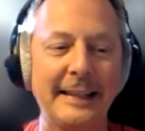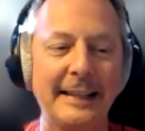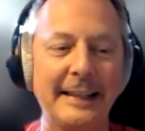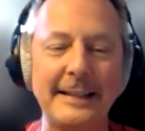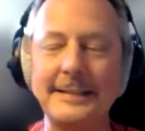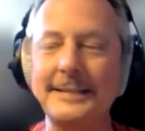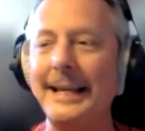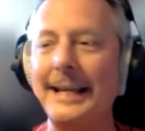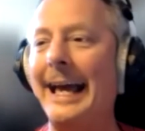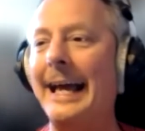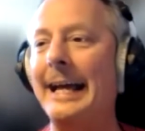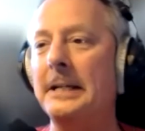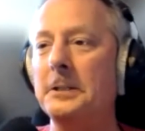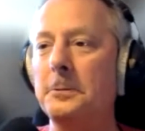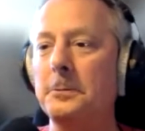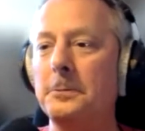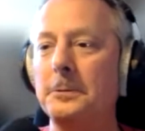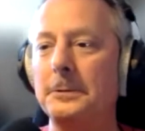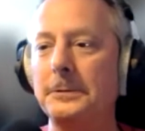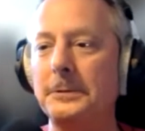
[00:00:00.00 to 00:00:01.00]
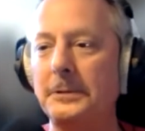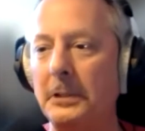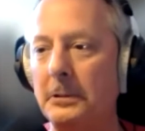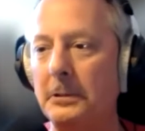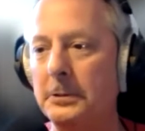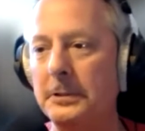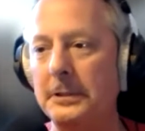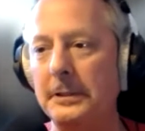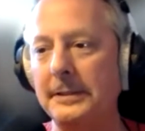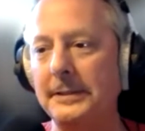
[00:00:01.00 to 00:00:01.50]
That is actual
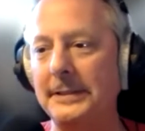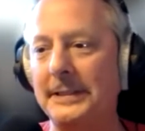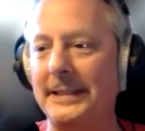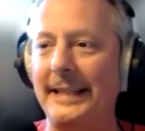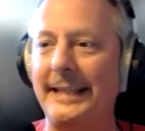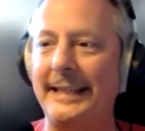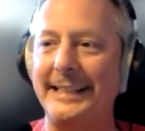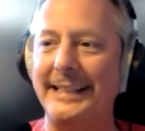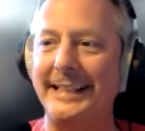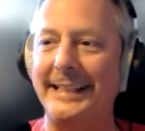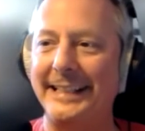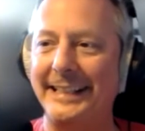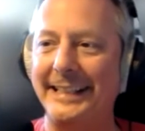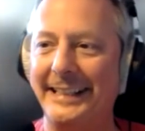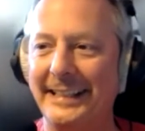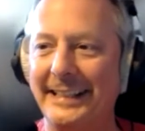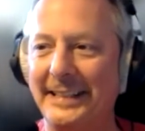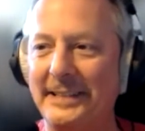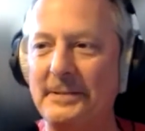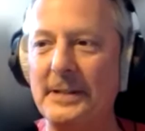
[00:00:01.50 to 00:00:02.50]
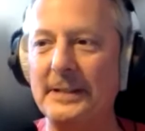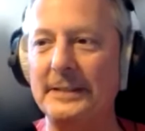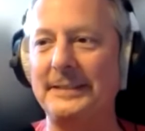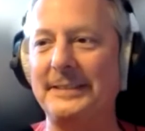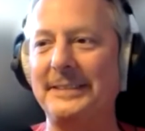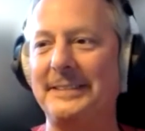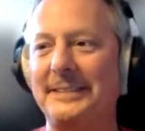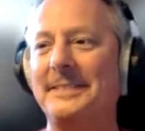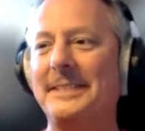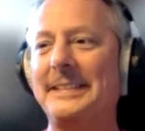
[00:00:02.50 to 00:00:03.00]
socialist thinking,
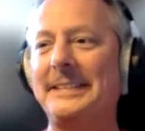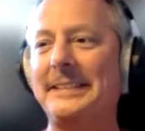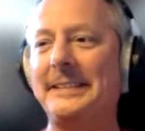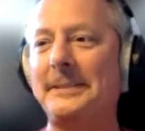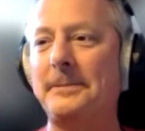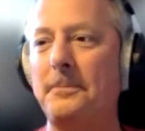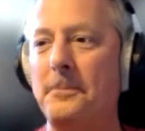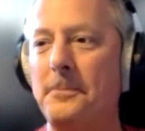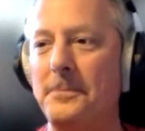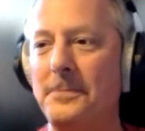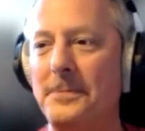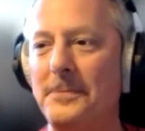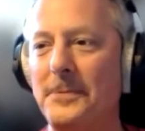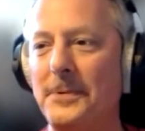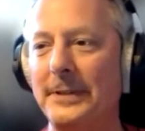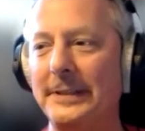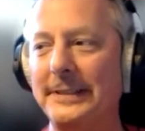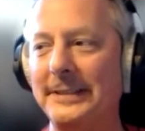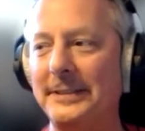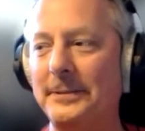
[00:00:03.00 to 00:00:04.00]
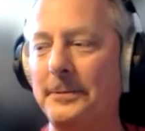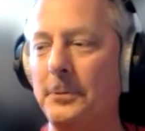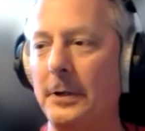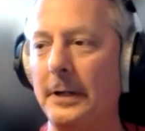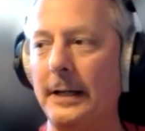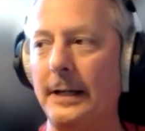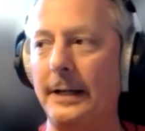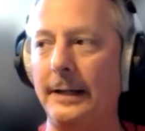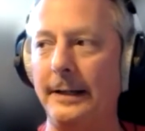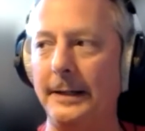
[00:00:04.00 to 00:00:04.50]
which is
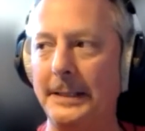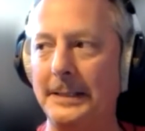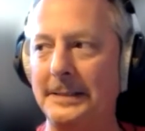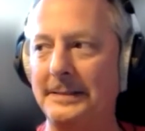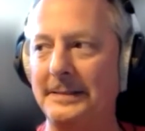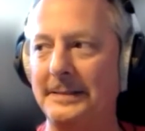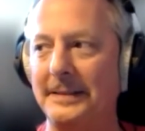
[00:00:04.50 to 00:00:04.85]
what I